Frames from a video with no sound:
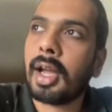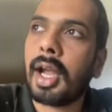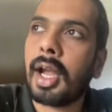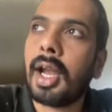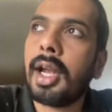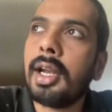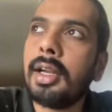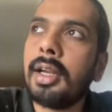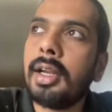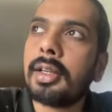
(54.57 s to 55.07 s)

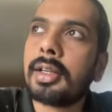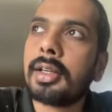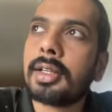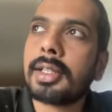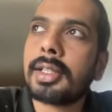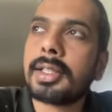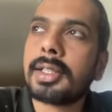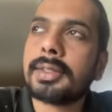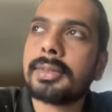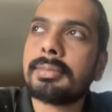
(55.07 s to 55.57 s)

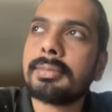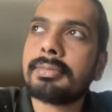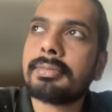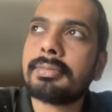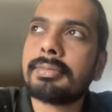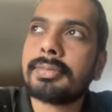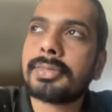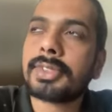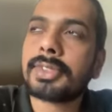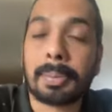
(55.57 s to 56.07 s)
And
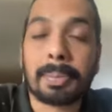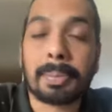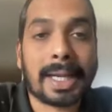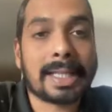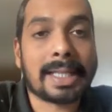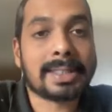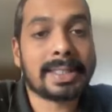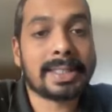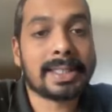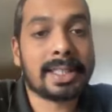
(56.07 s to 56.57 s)

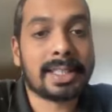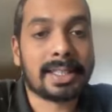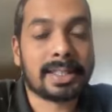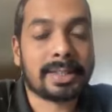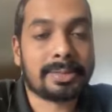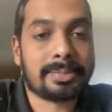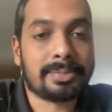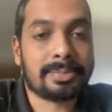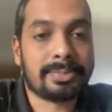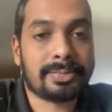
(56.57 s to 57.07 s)

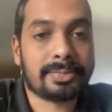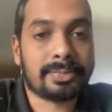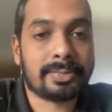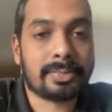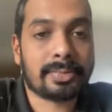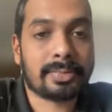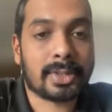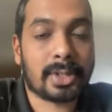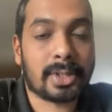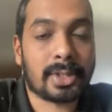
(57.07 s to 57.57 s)
surprisingly,
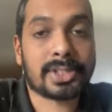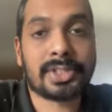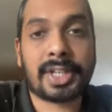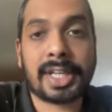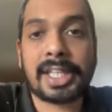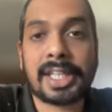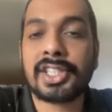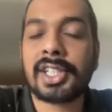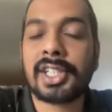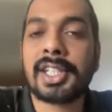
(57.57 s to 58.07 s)
or
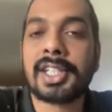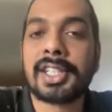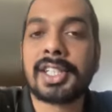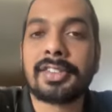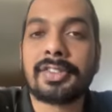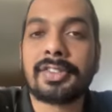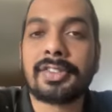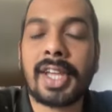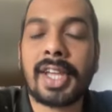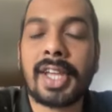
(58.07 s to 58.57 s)
strangely
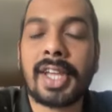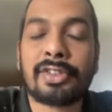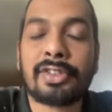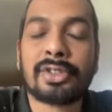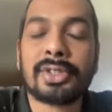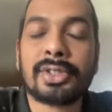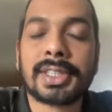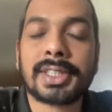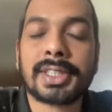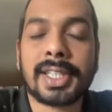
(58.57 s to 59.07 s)
enough, we have
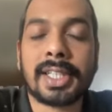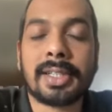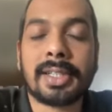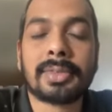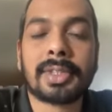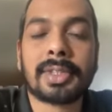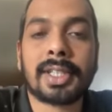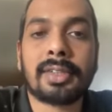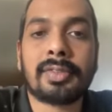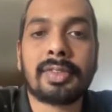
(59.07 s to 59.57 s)
to do the
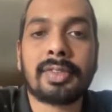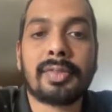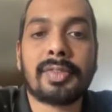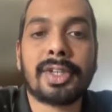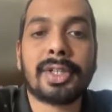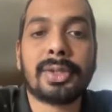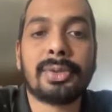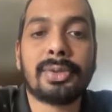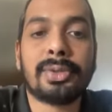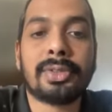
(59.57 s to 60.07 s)
same thing when
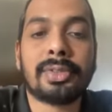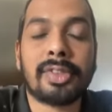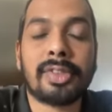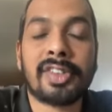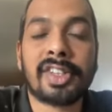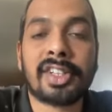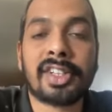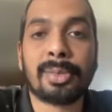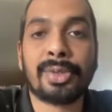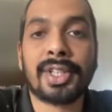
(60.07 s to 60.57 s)

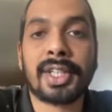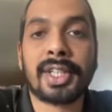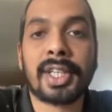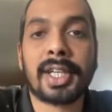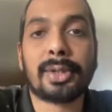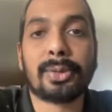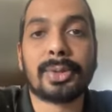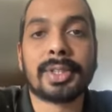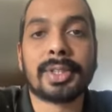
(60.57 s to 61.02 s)
we communicate